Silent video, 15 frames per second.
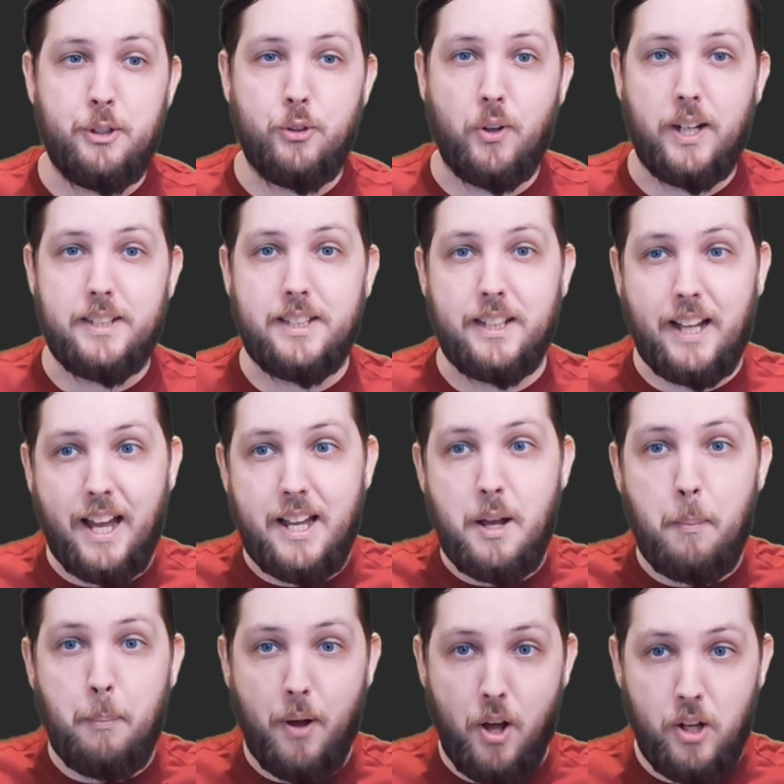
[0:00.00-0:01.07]
creating a
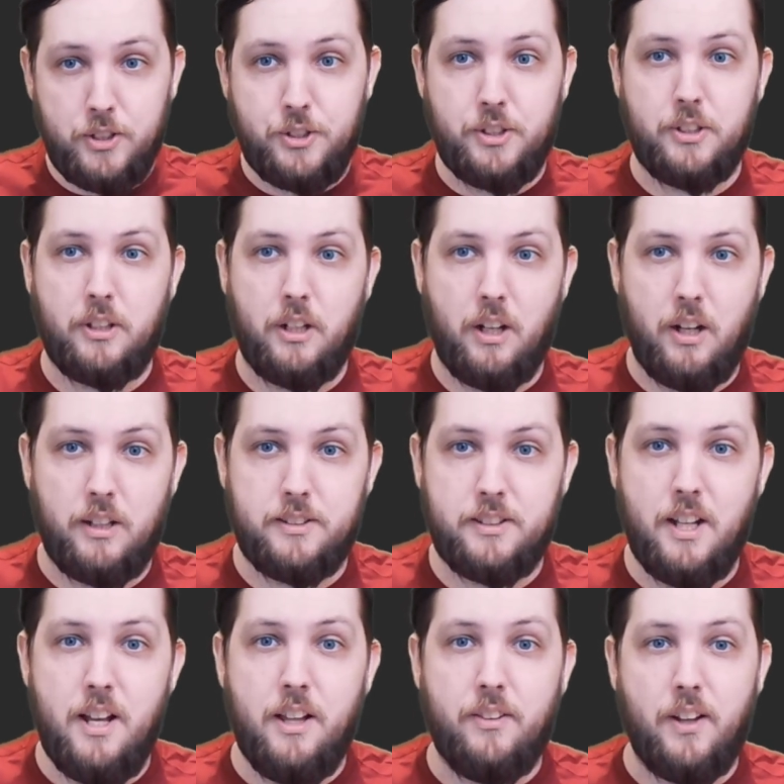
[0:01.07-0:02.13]
person class
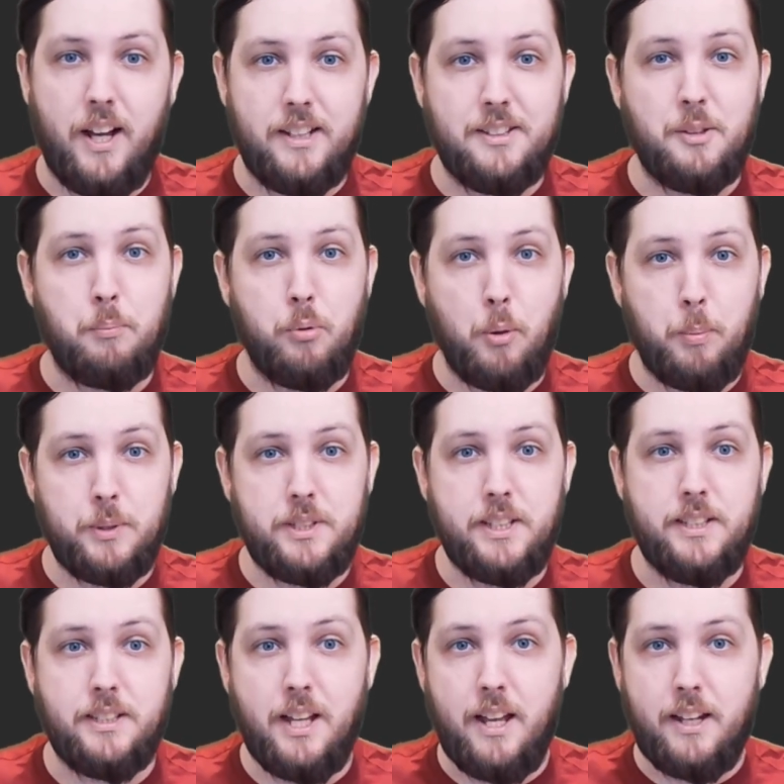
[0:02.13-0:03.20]
that has the
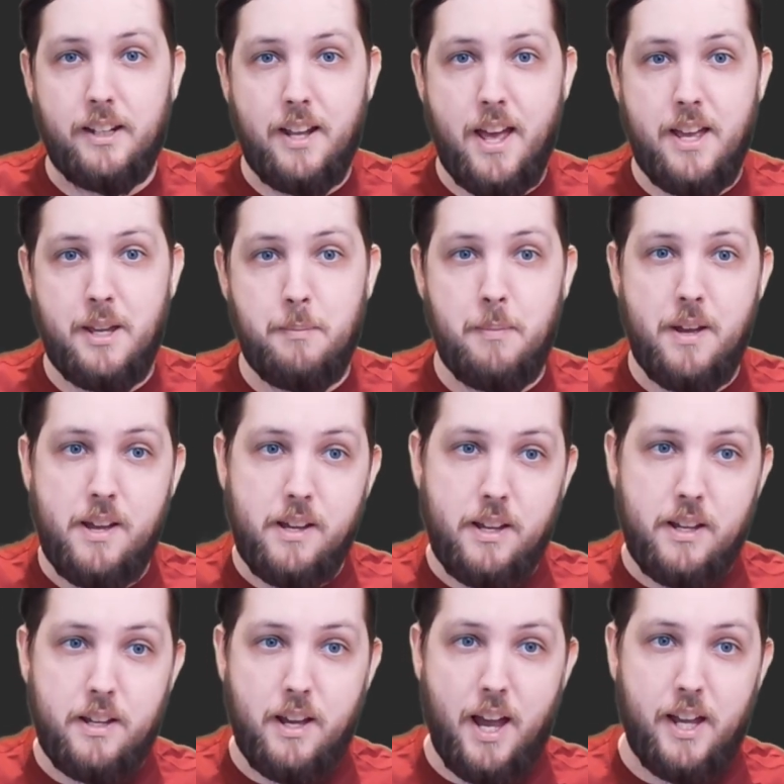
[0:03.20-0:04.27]
properties name,
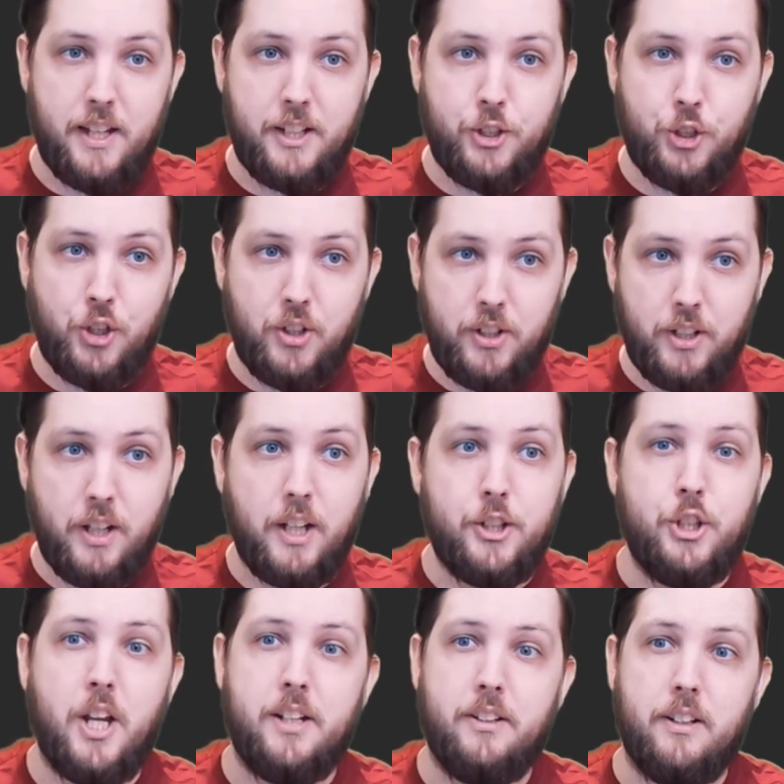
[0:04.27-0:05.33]
age, and
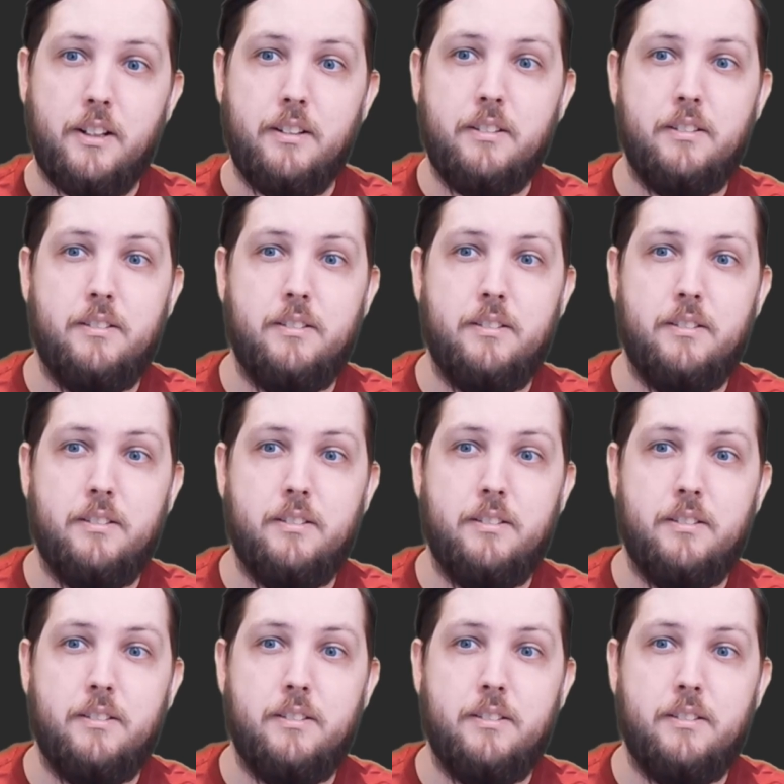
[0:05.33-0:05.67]
gender.